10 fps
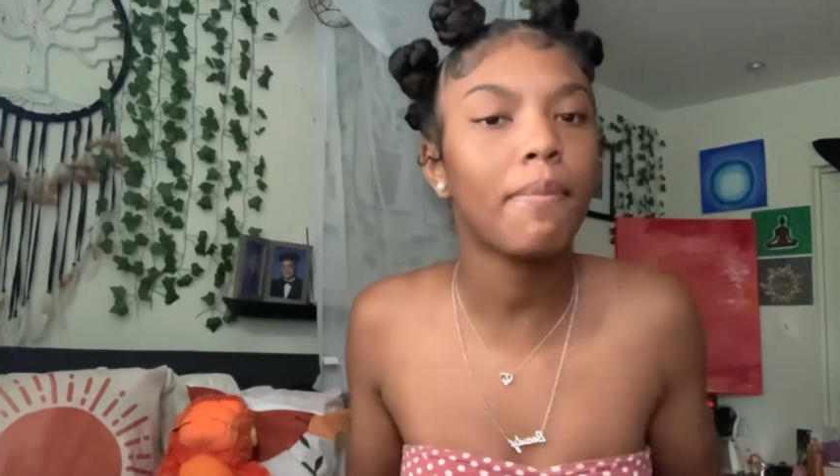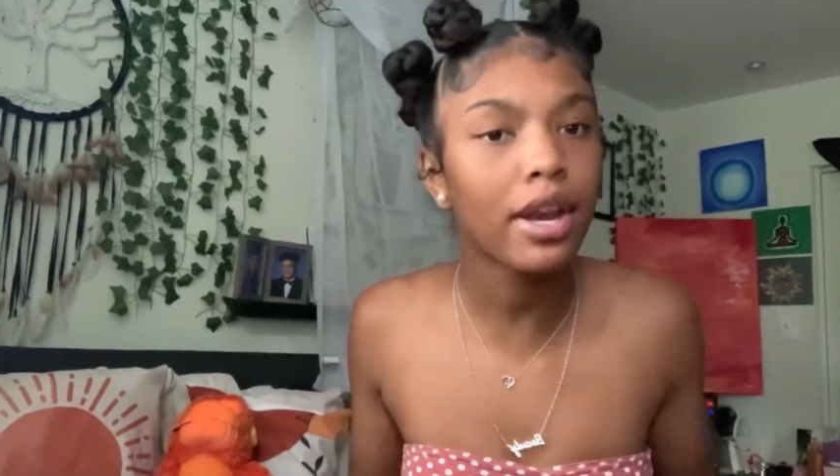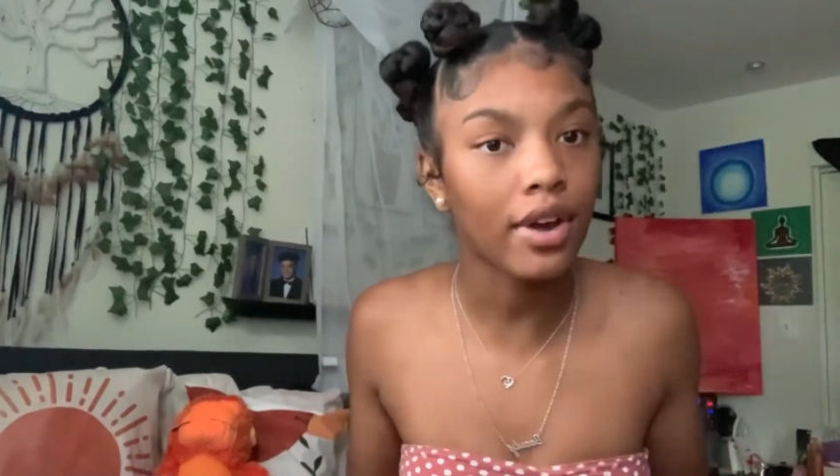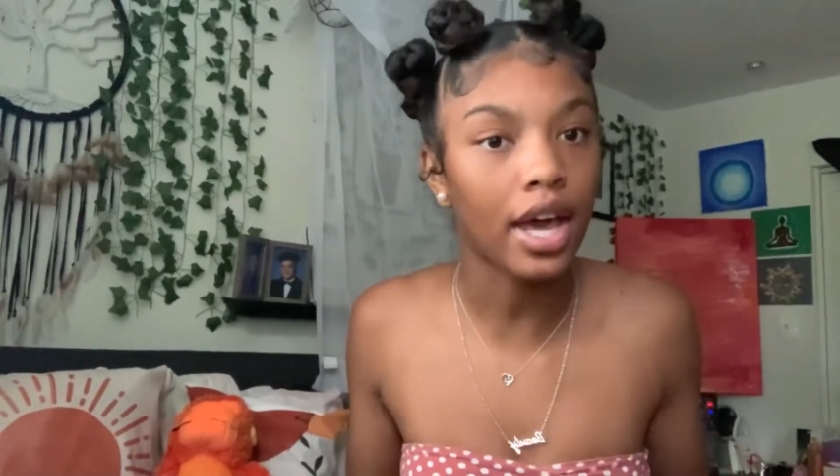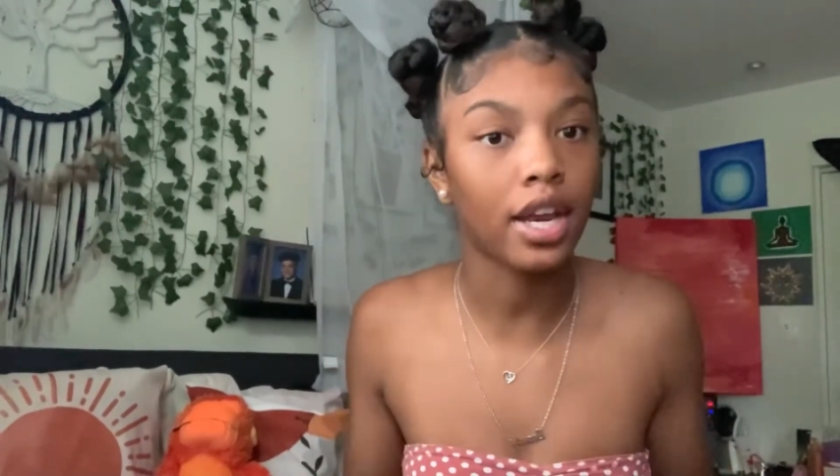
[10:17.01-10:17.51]

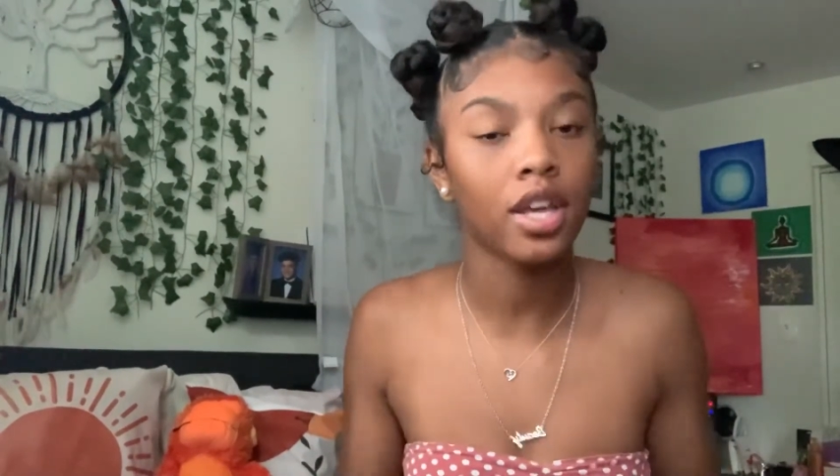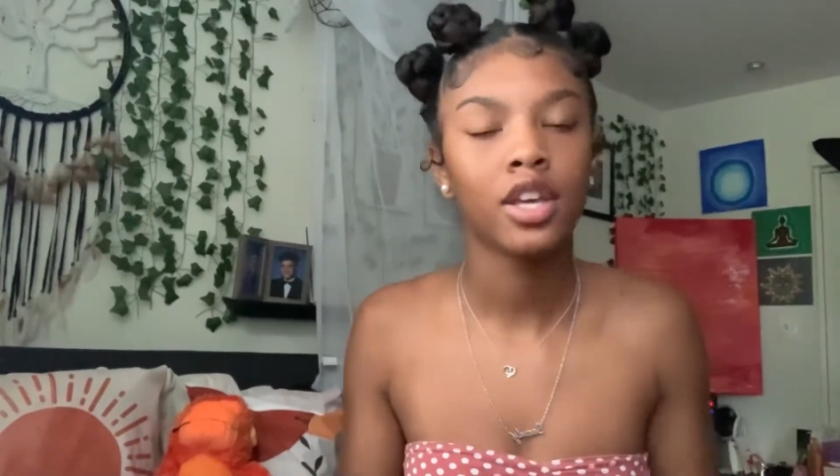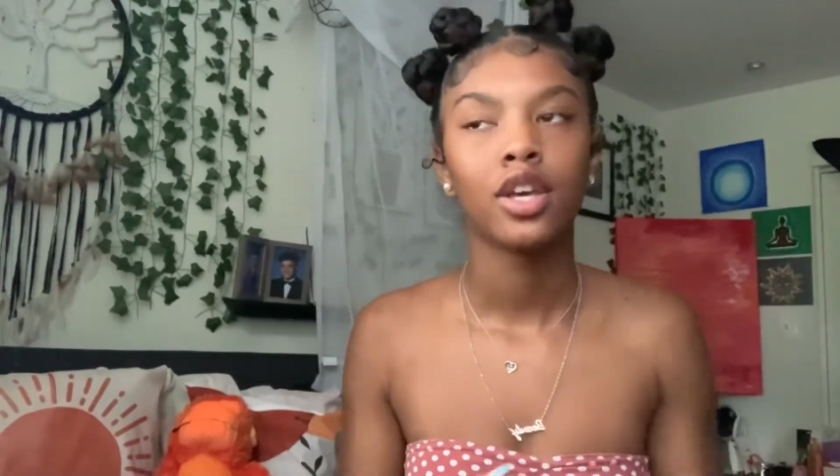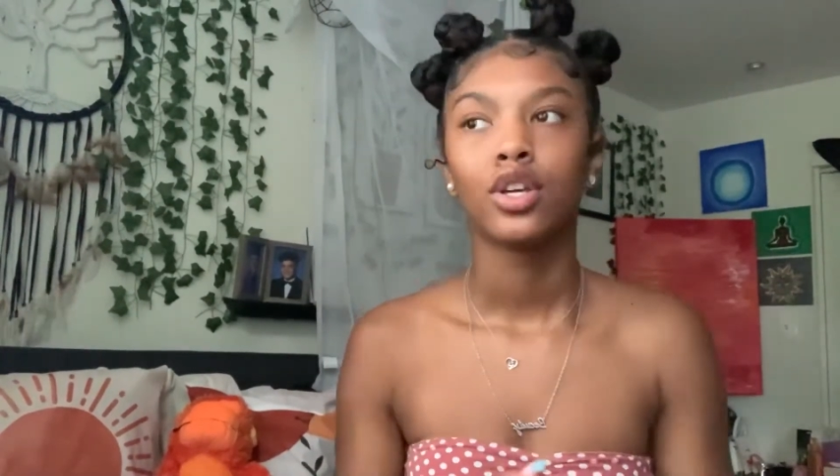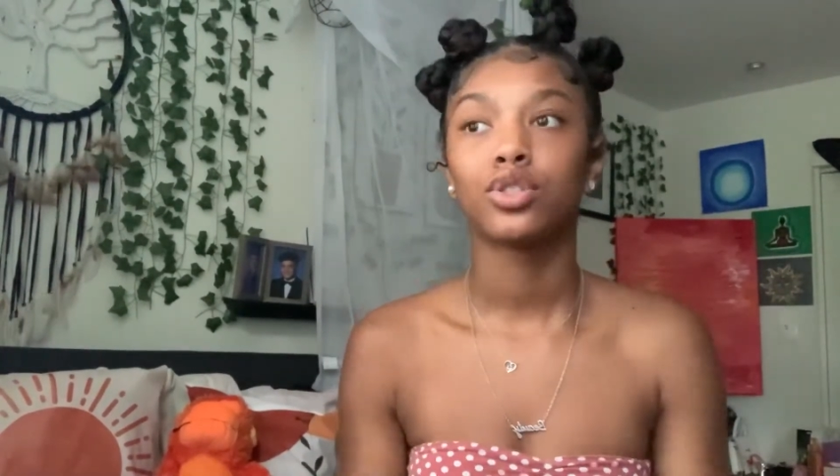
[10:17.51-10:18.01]
better at it.
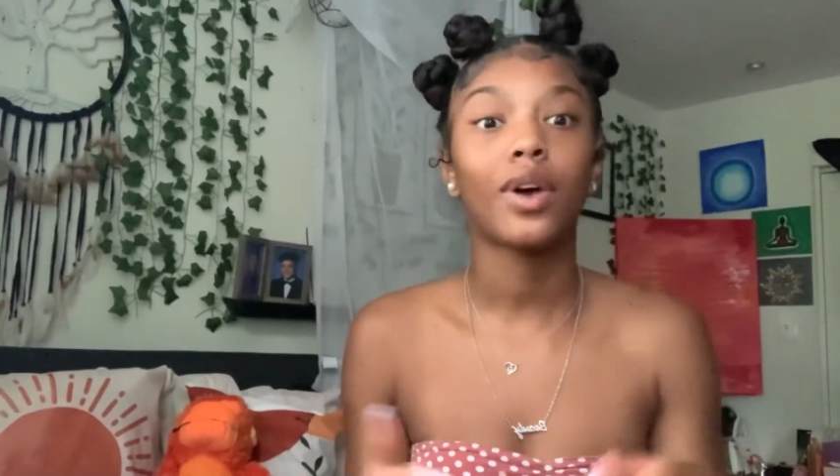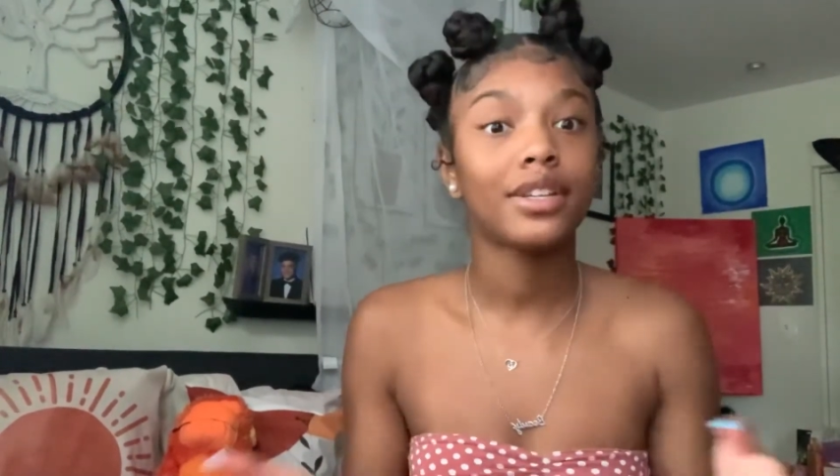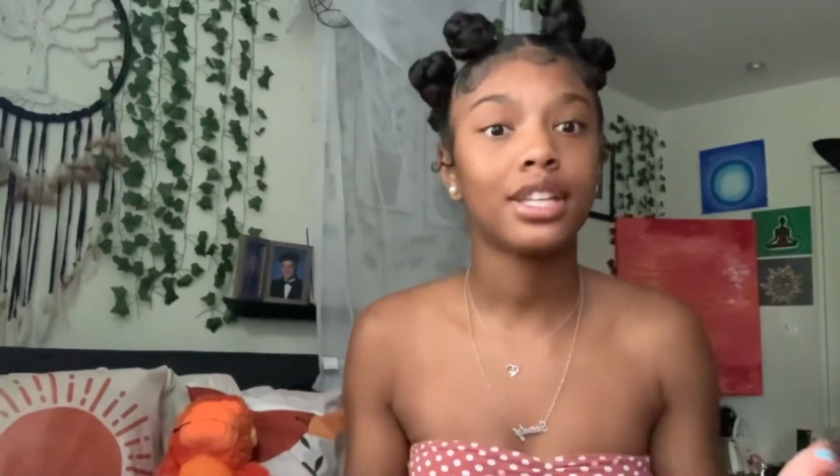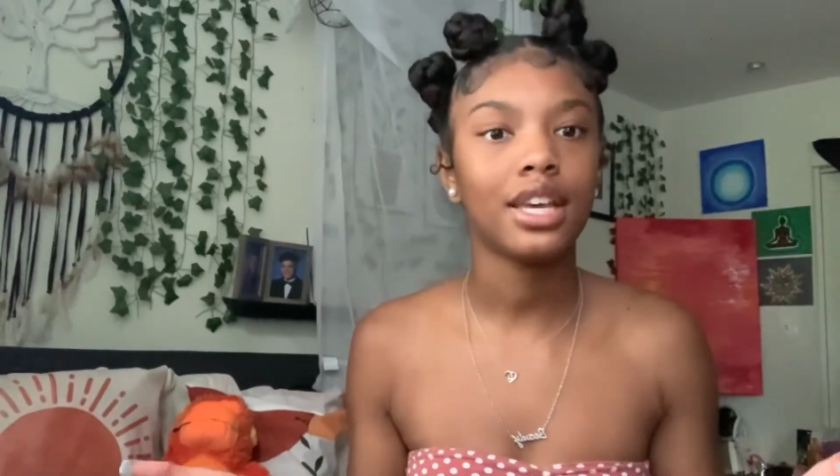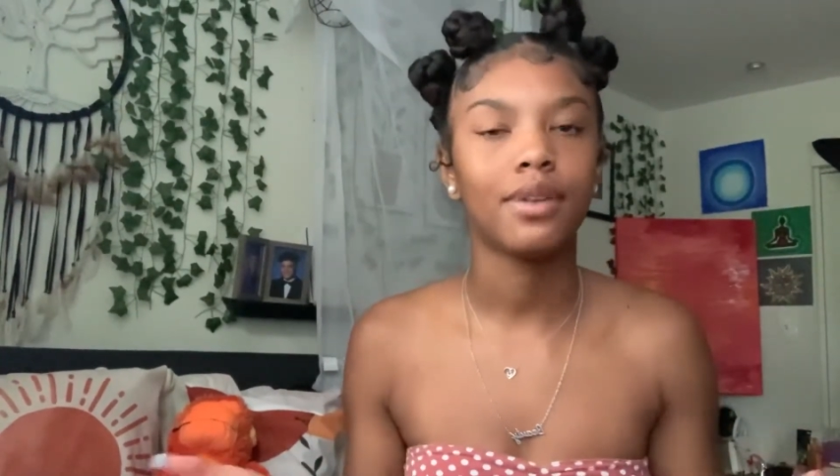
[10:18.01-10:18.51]
So I
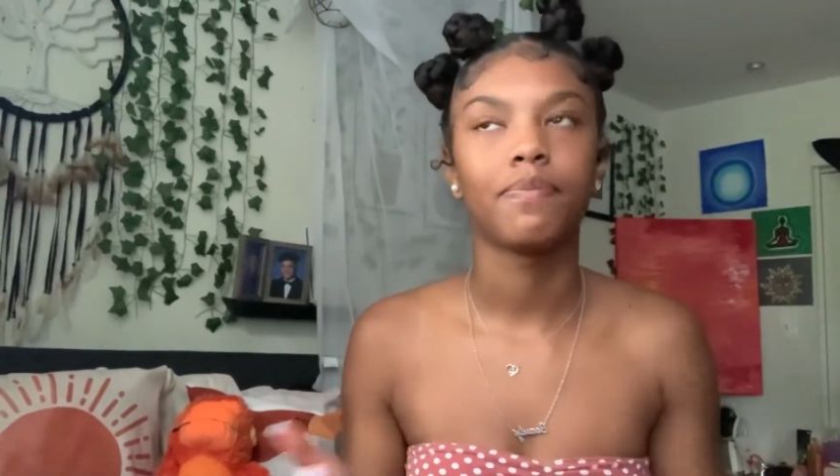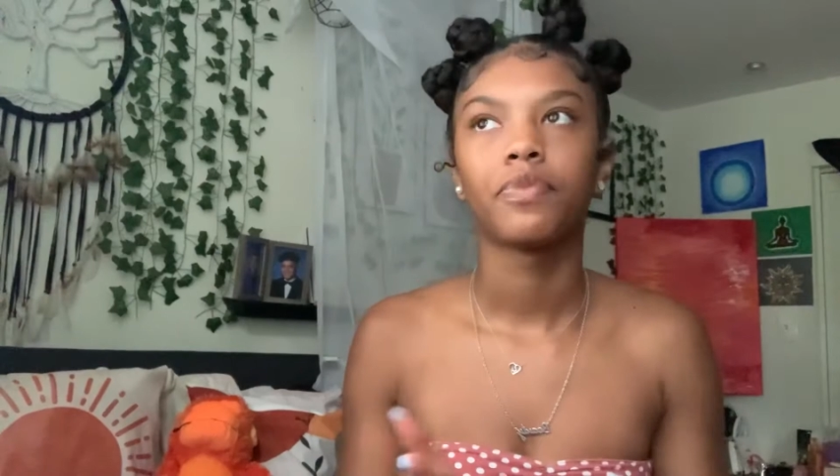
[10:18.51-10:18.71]
did.